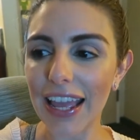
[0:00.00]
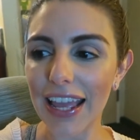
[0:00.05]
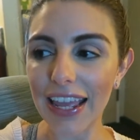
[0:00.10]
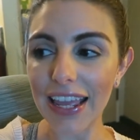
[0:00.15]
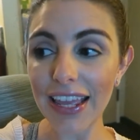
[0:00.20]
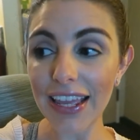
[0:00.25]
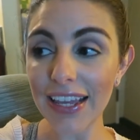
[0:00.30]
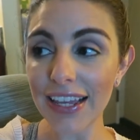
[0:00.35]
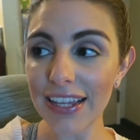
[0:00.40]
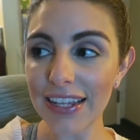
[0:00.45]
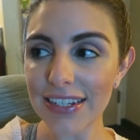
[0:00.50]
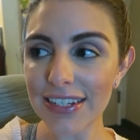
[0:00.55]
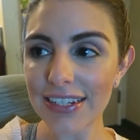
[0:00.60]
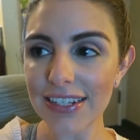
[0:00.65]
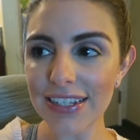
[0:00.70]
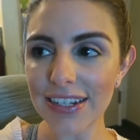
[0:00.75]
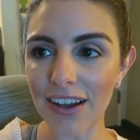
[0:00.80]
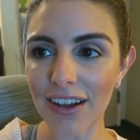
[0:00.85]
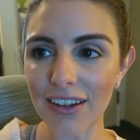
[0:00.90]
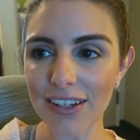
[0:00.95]

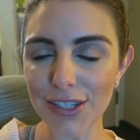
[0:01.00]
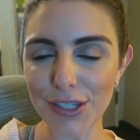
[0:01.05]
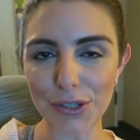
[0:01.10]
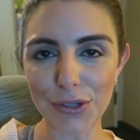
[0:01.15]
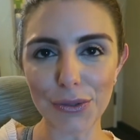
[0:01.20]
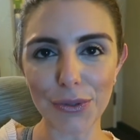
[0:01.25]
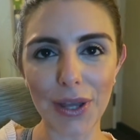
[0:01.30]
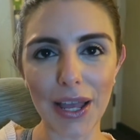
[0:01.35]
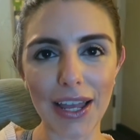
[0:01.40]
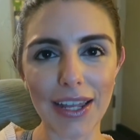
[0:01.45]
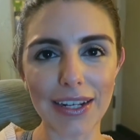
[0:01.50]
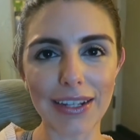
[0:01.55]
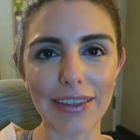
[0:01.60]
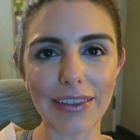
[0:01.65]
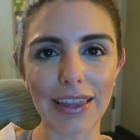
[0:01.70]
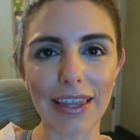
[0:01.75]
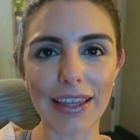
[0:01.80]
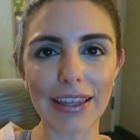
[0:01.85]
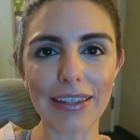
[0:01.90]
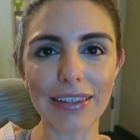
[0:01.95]
And also kind
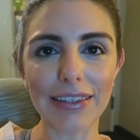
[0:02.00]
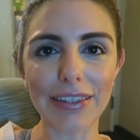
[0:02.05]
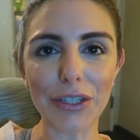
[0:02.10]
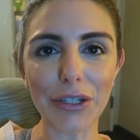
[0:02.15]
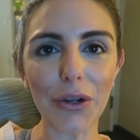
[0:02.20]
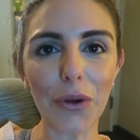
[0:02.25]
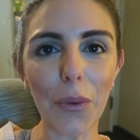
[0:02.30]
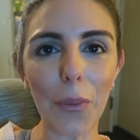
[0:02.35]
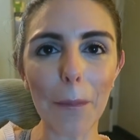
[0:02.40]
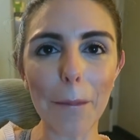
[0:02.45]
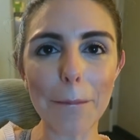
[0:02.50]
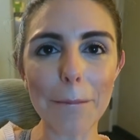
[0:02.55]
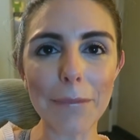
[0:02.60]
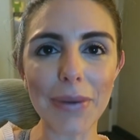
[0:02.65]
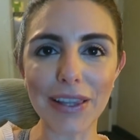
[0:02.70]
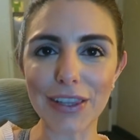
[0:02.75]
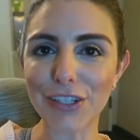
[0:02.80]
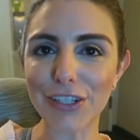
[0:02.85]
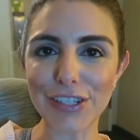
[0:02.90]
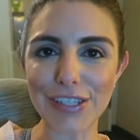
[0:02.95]
of like a little
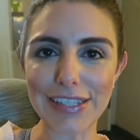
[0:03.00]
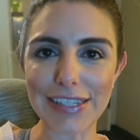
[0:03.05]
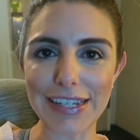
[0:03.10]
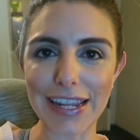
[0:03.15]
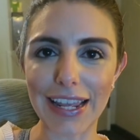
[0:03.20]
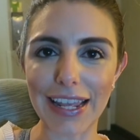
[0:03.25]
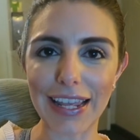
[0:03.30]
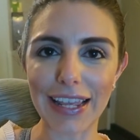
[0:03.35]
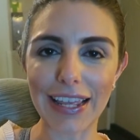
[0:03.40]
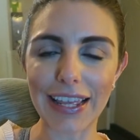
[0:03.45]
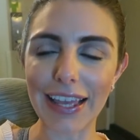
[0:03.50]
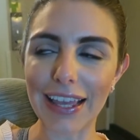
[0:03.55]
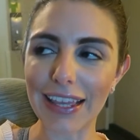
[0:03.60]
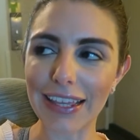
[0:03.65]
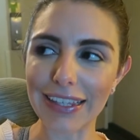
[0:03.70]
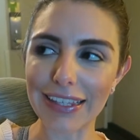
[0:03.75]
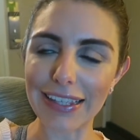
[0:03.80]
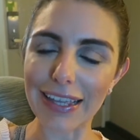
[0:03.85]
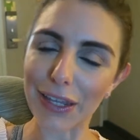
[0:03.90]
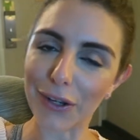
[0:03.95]
Mother's Day
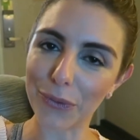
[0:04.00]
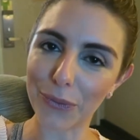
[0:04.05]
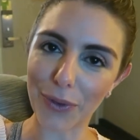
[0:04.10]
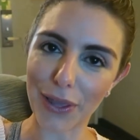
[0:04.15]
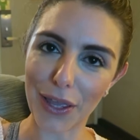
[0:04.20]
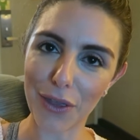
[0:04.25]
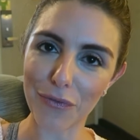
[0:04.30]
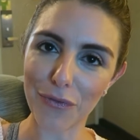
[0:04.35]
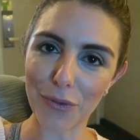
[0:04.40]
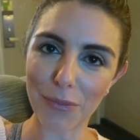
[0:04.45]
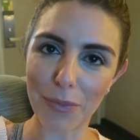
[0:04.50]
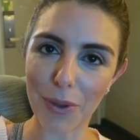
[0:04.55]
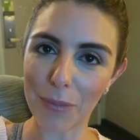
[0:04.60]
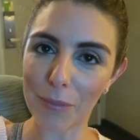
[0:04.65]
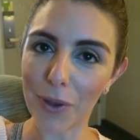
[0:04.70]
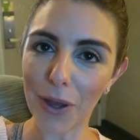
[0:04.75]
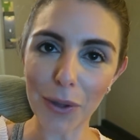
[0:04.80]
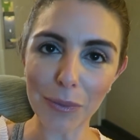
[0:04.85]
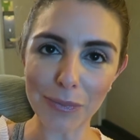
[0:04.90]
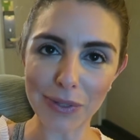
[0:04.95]
getaway from my
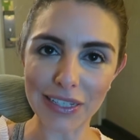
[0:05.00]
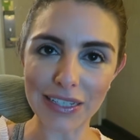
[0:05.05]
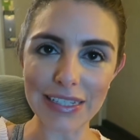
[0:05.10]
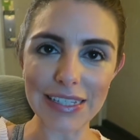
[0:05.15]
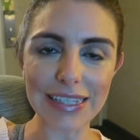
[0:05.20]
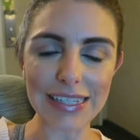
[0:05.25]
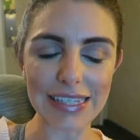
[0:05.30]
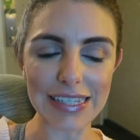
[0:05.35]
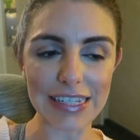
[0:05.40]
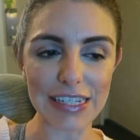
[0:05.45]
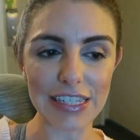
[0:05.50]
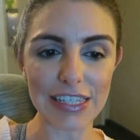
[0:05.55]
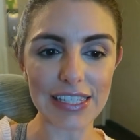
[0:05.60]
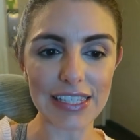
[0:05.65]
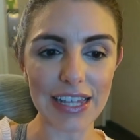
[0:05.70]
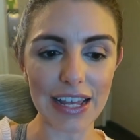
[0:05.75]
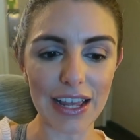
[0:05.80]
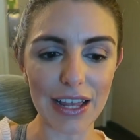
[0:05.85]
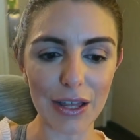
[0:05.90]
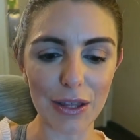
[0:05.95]
mama since
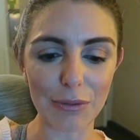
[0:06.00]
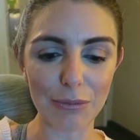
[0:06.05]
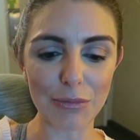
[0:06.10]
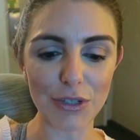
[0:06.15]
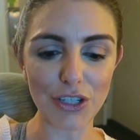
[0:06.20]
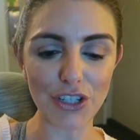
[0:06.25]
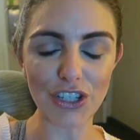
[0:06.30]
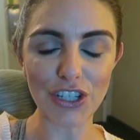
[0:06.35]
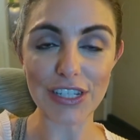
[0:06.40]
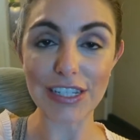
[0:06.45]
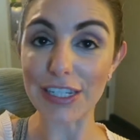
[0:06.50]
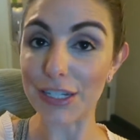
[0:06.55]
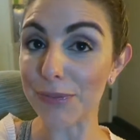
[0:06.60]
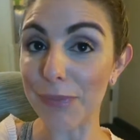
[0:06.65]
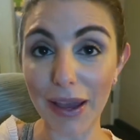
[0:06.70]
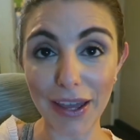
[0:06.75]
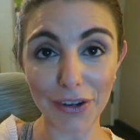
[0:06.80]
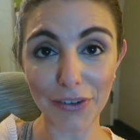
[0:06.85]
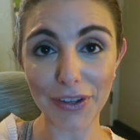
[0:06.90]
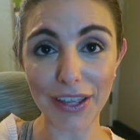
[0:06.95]
um, she
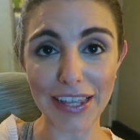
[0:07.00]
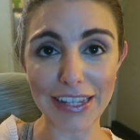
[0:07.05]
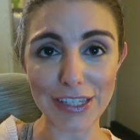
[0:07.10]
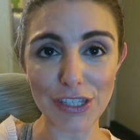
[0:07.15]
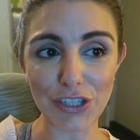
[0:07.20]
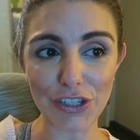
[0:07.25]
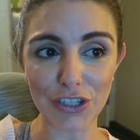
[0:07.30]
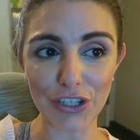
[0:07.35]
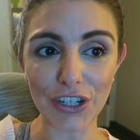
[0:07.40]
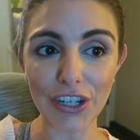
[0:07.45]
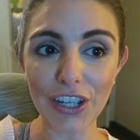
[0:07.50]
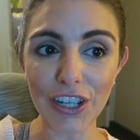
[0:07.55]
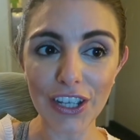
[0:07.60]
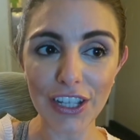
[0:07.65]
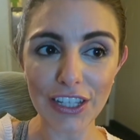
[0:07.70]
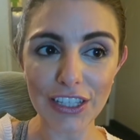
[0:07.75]
did battle cancer.